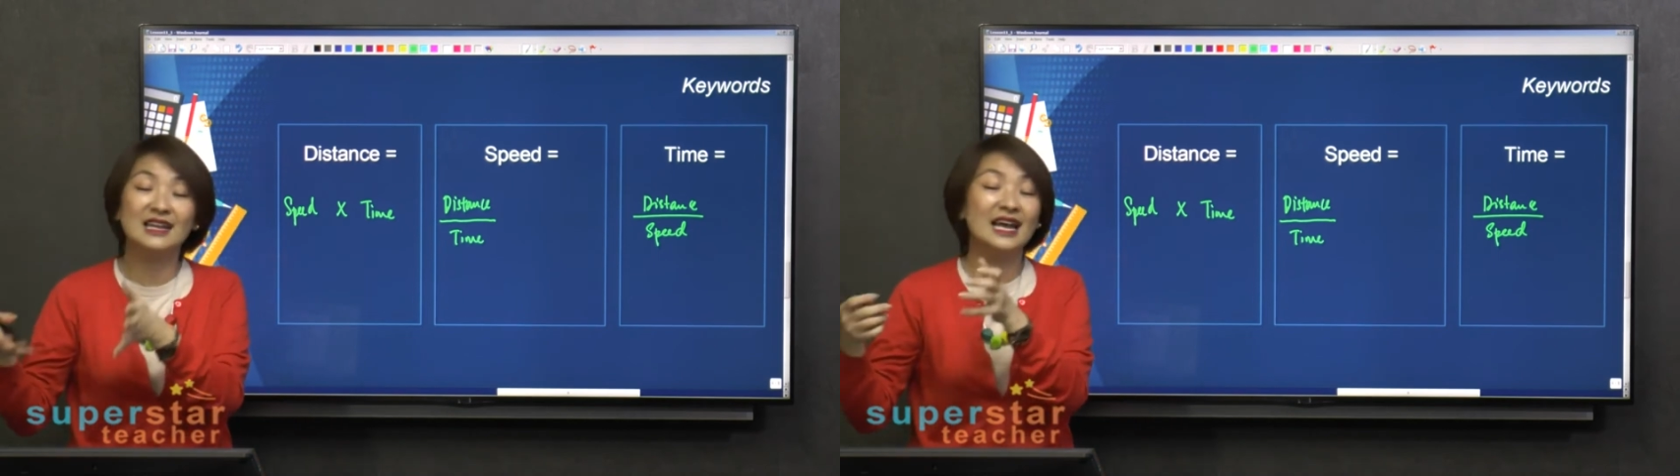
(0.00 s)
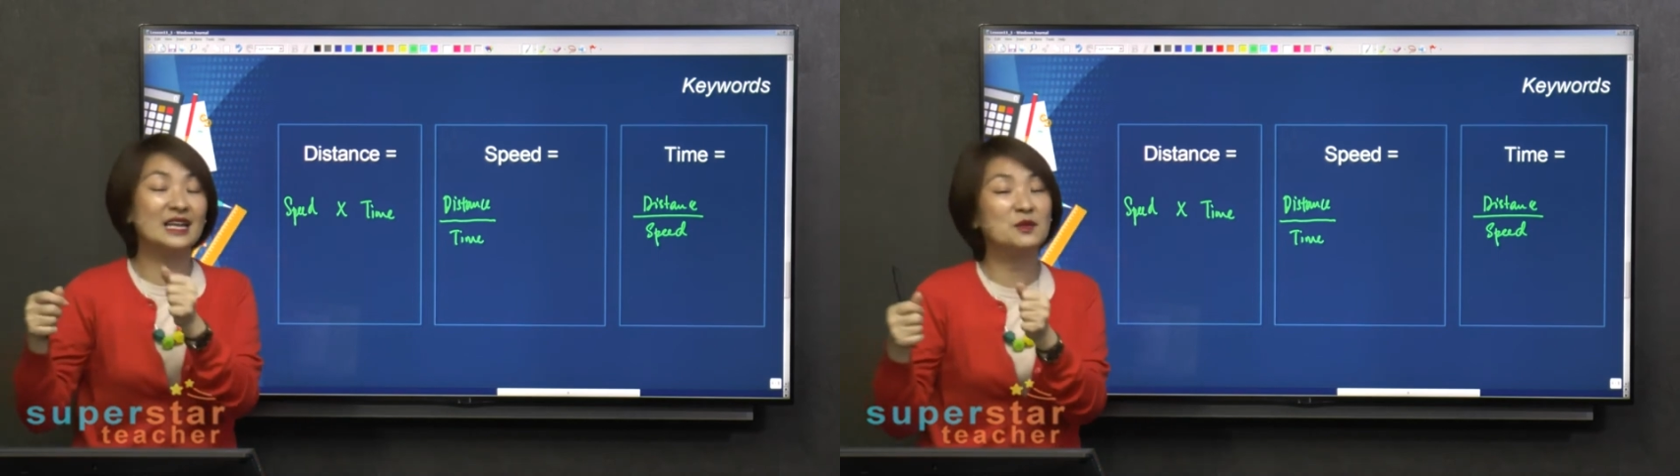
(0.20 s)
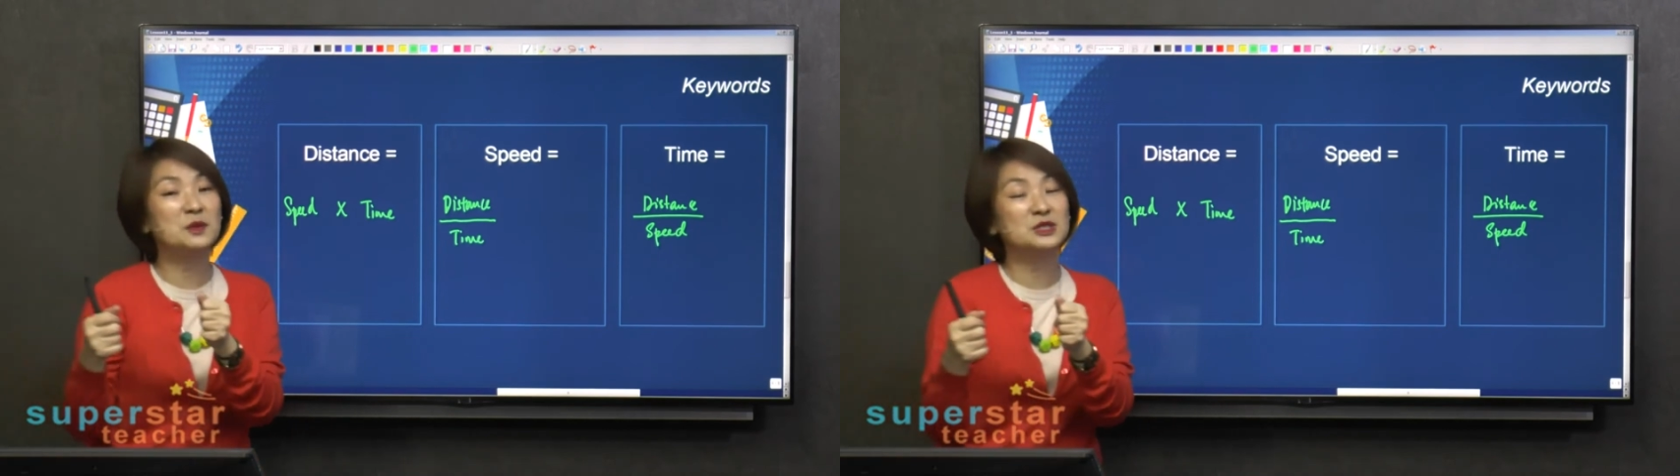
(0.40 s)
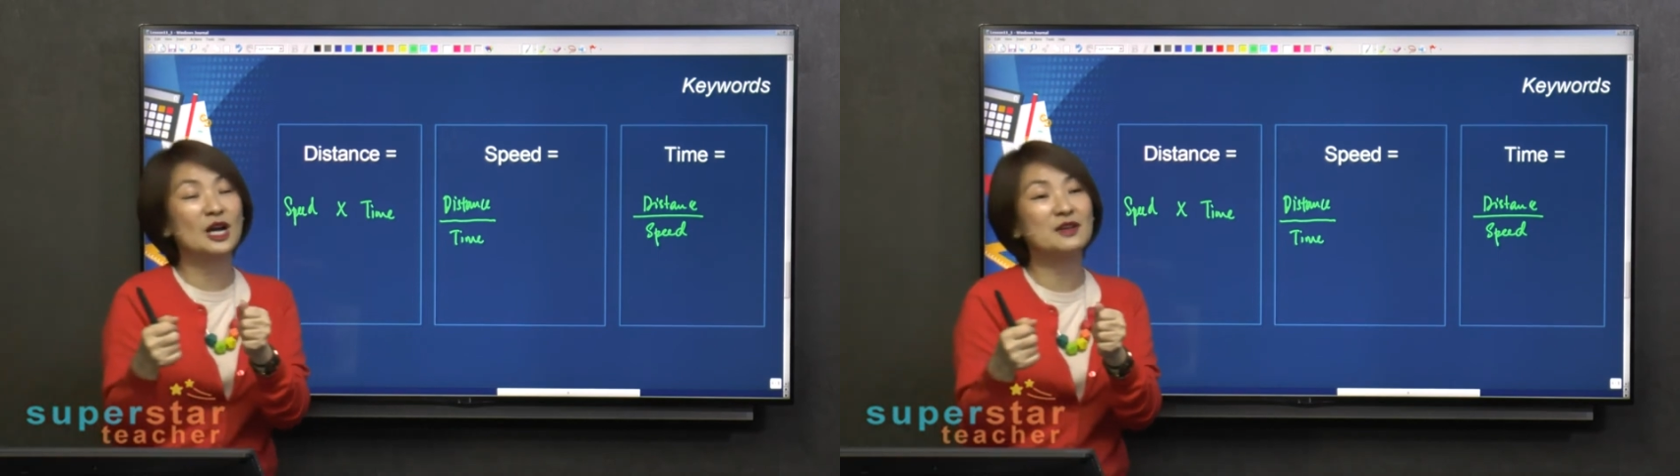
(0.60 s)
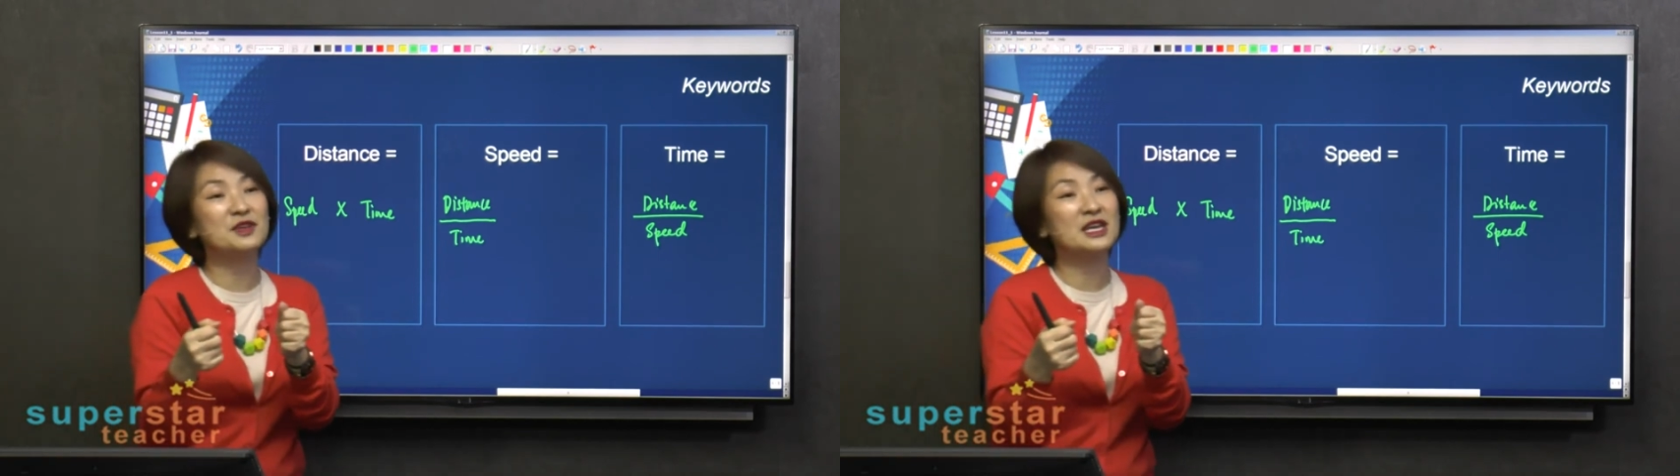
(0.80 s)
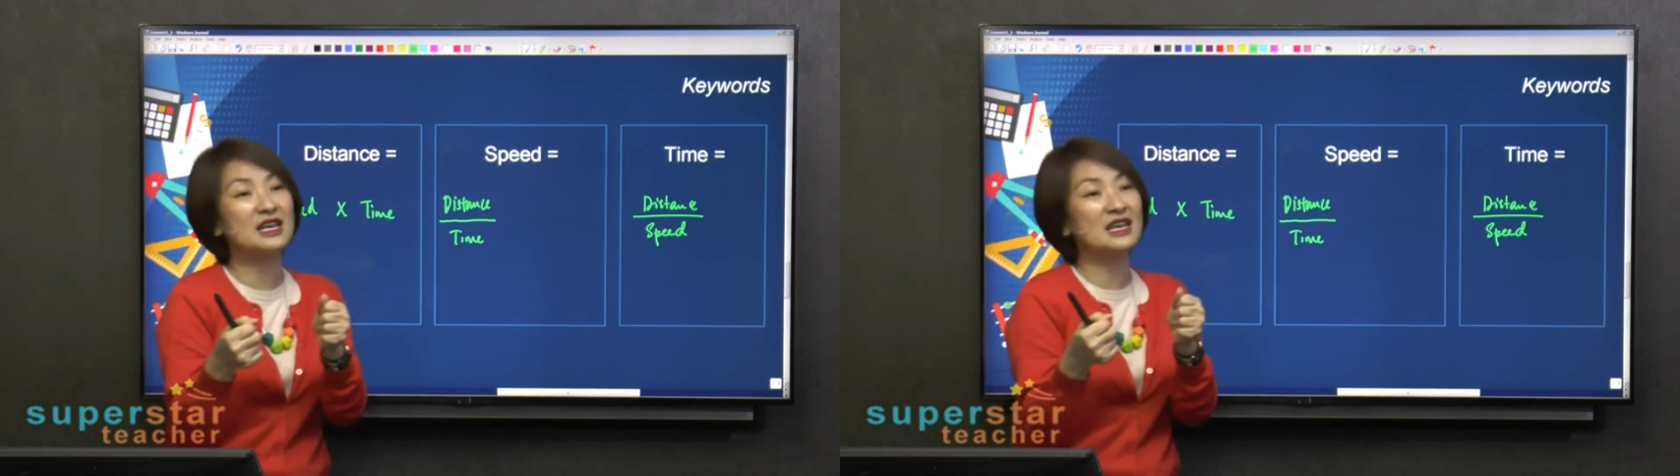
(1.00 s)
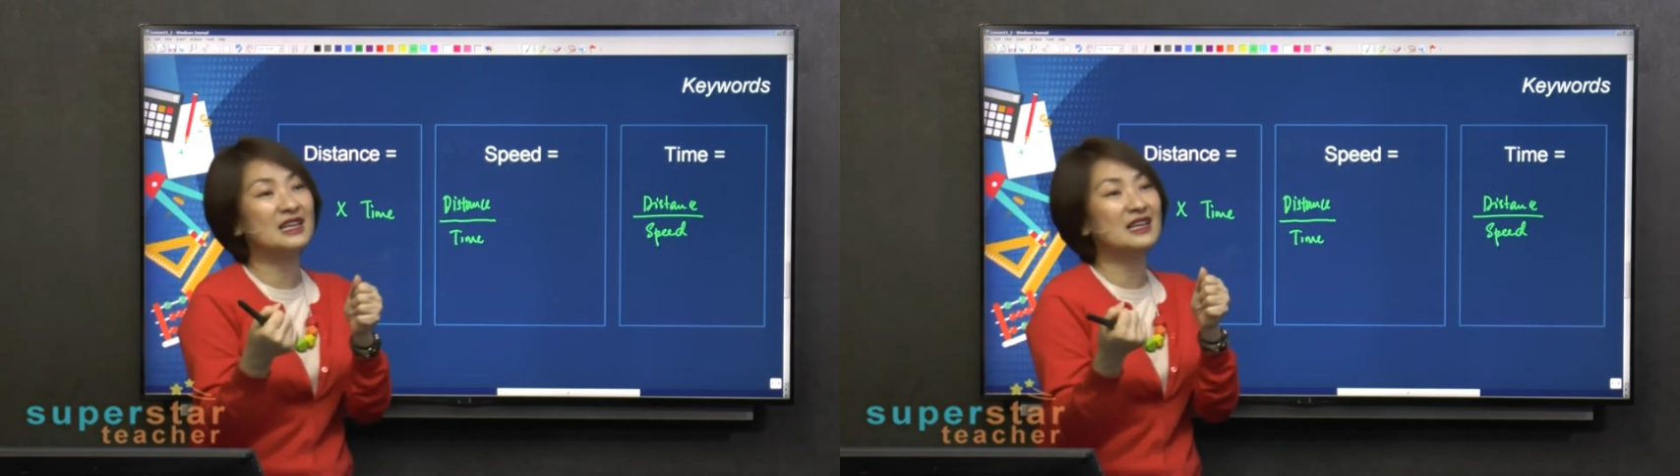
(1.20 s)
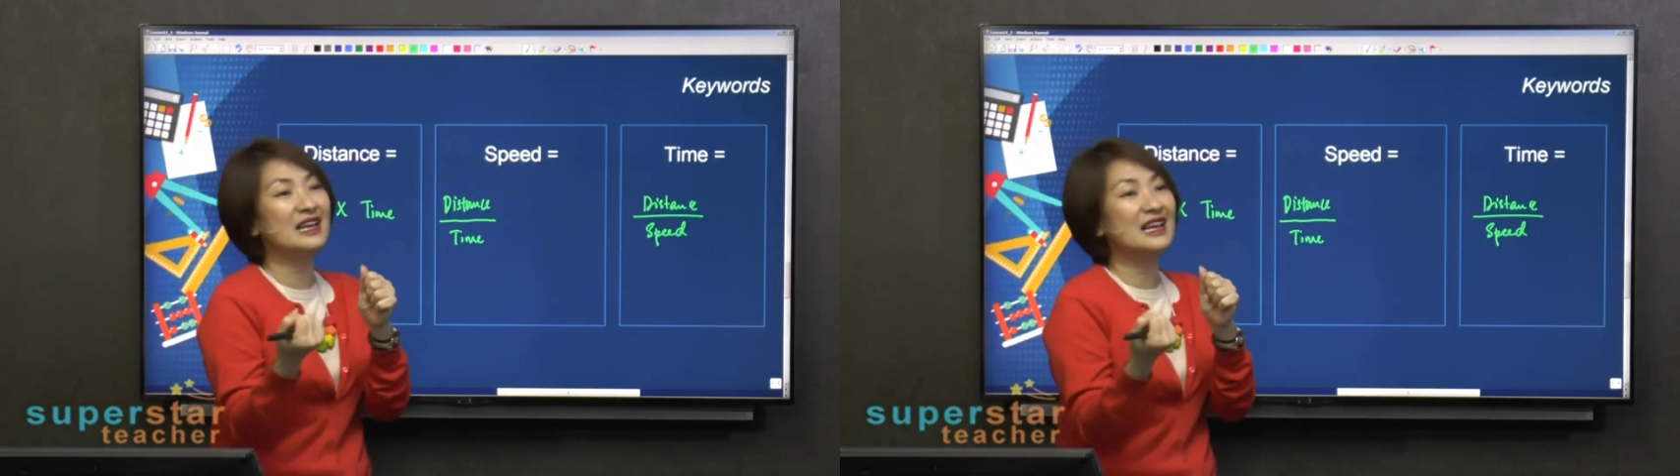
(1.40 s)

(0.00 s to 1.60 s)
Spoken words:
and then we were driving.